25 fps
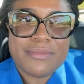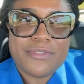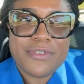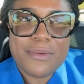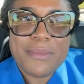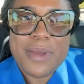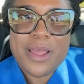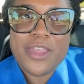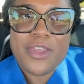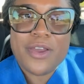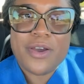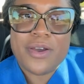
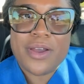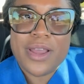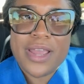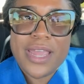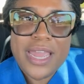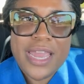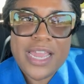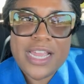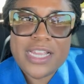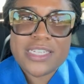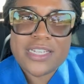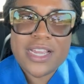from a younger
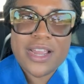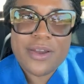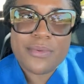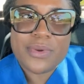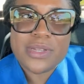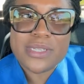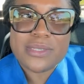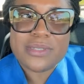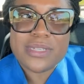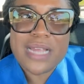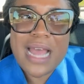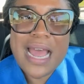age, I
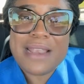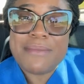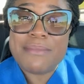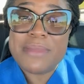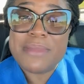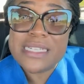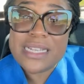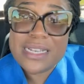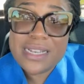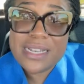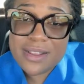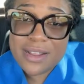was
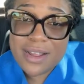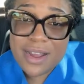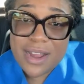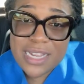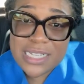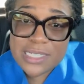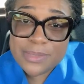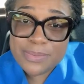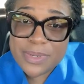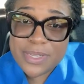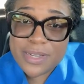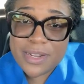admitted in the
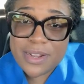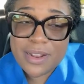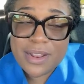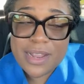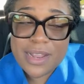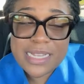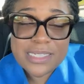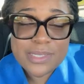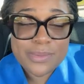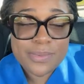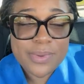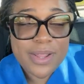
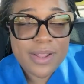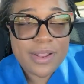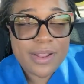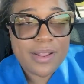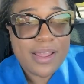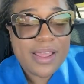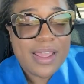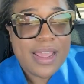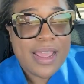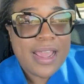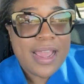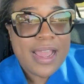hospital as
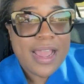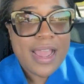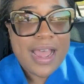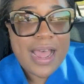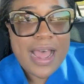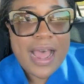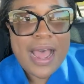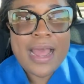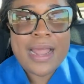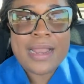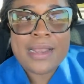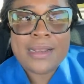well,
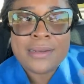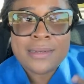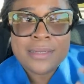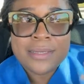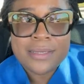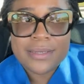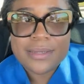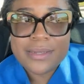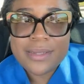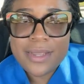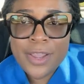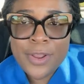and
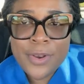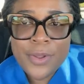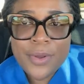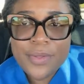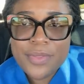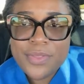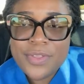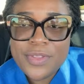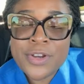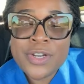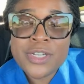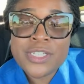you
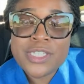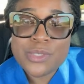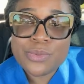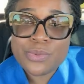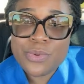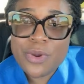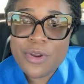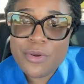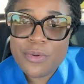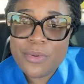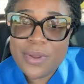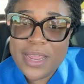know, the nurses
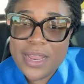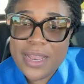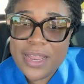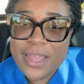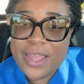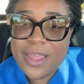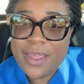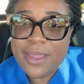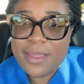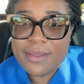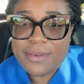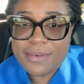were
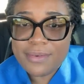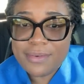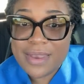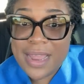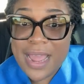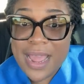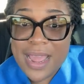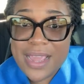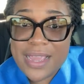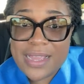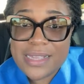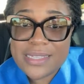really
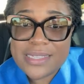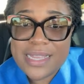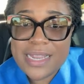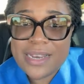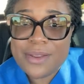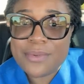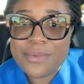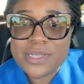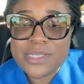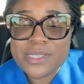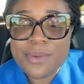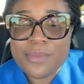nice,
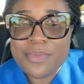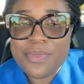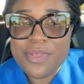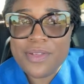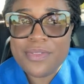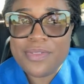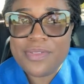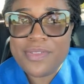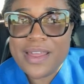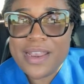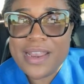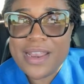and it was
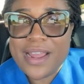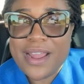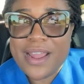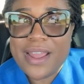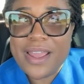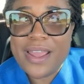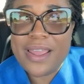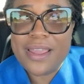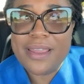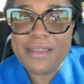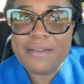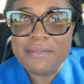something that
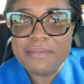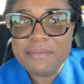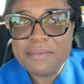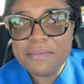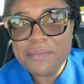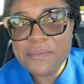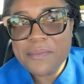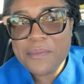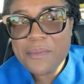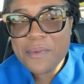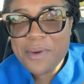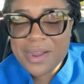I
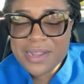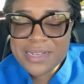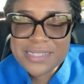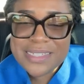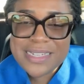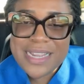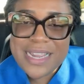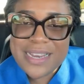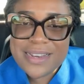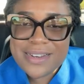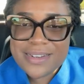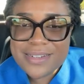
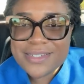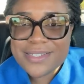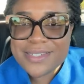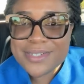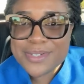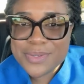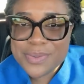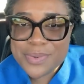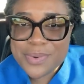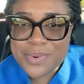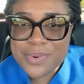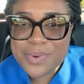wanted
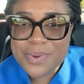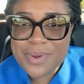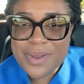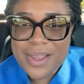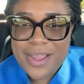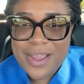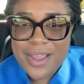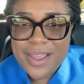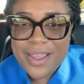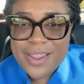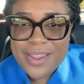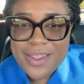to do,
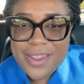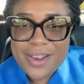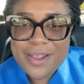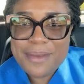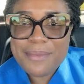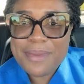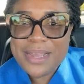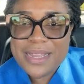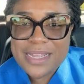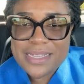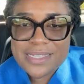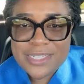you
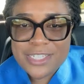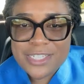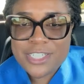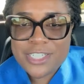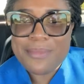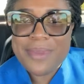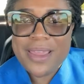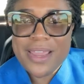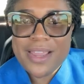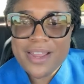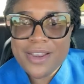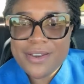know, because in
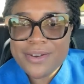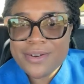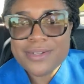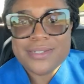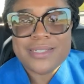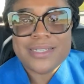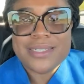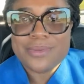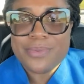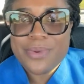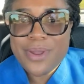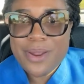Jamaica,
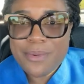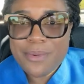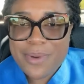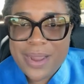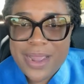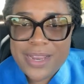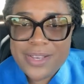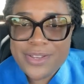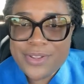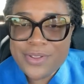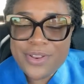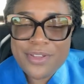nurses wear
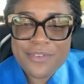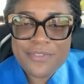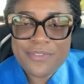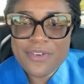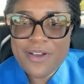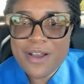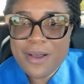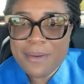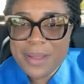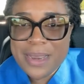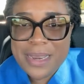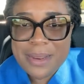white
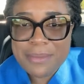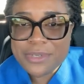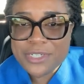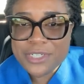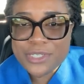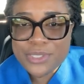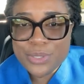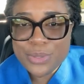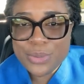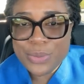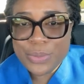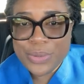uniform and them
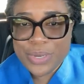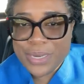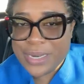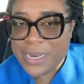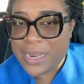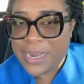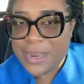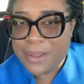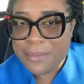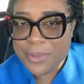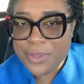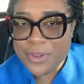just look good in
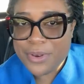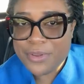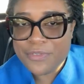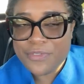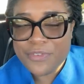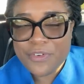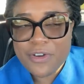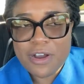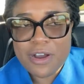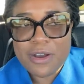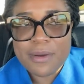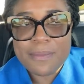them
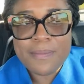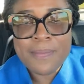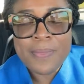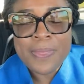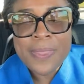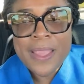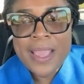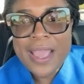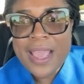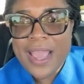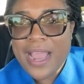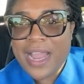uniform.
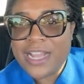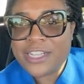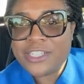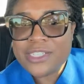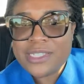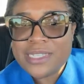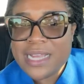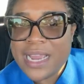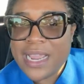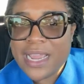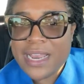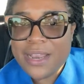And
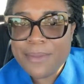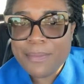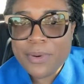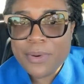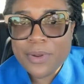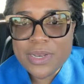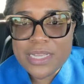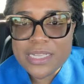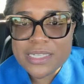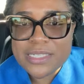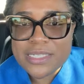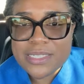just like any
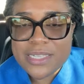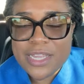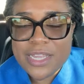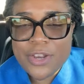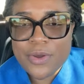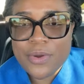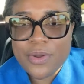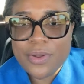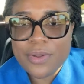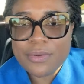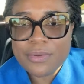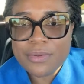police,
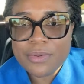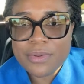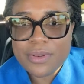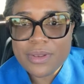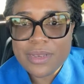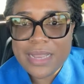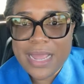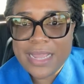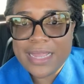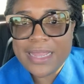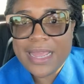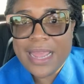you know,
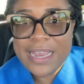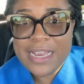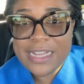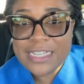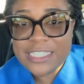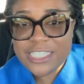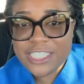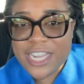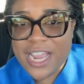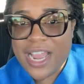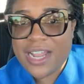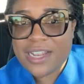like
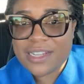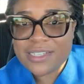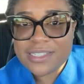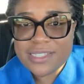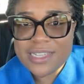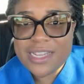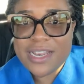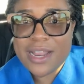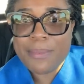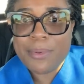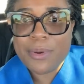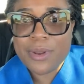any child
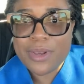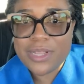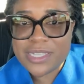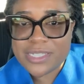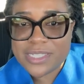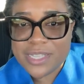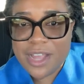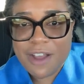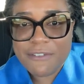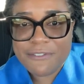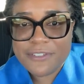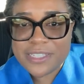seeing a
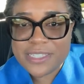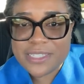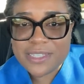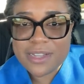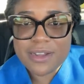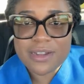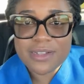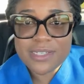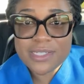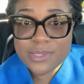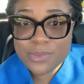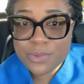police
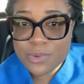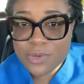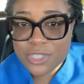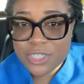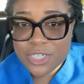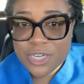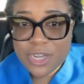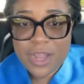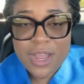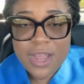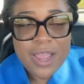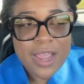officer,
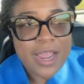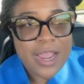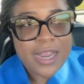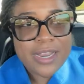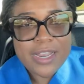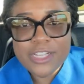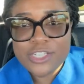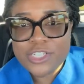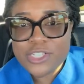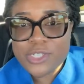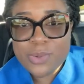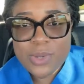soldier,
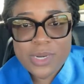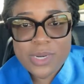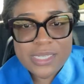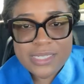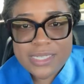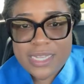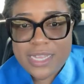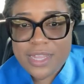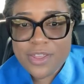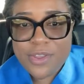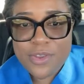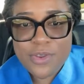they just want to
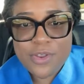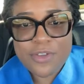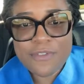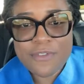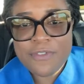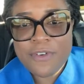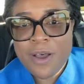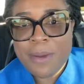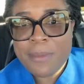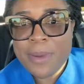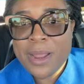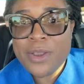see the
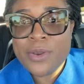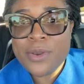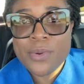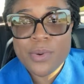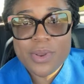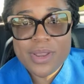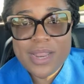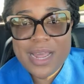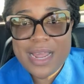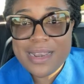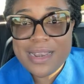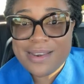uniform and
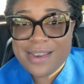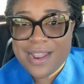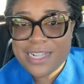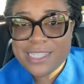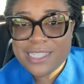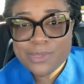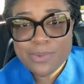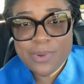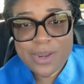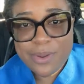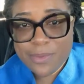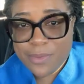know that
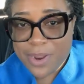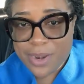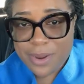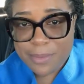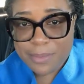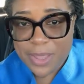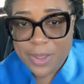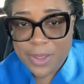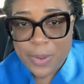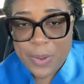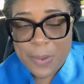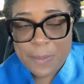that's what they want
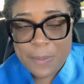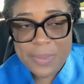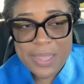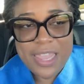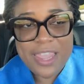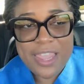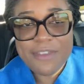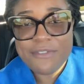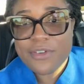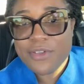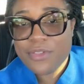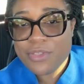to become,
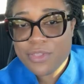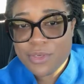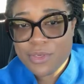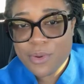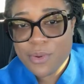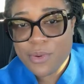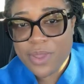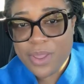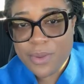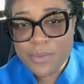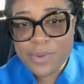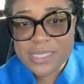even
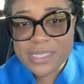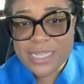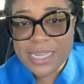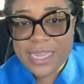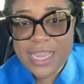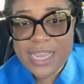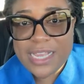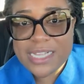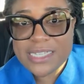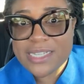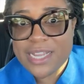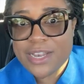though it was a
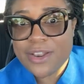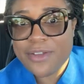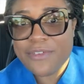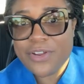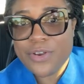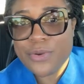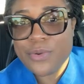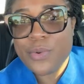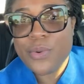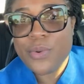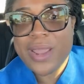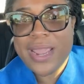case they
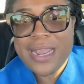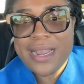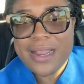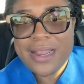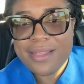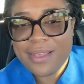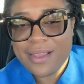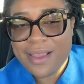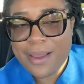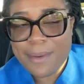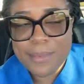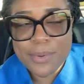never know
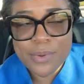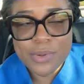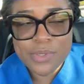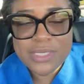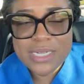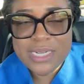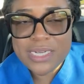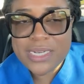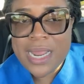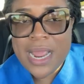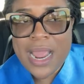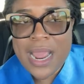anything
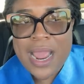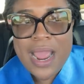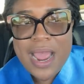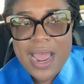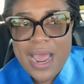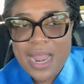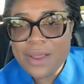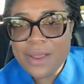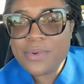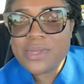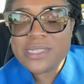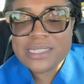about it.
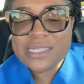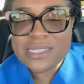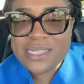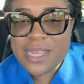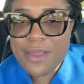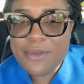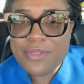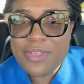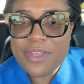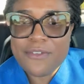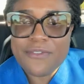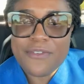And it was the
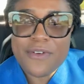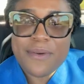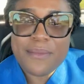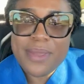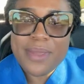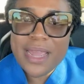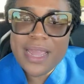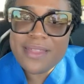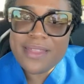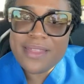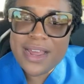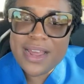same thing for
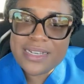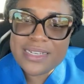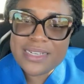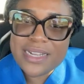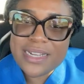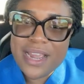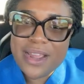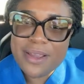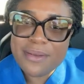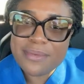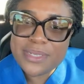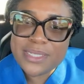me at that
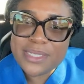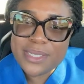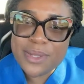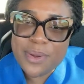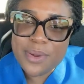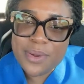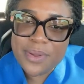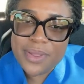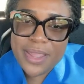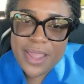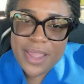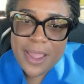time.
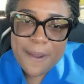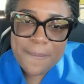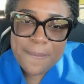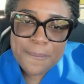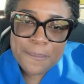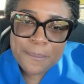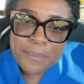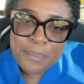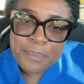So yeah.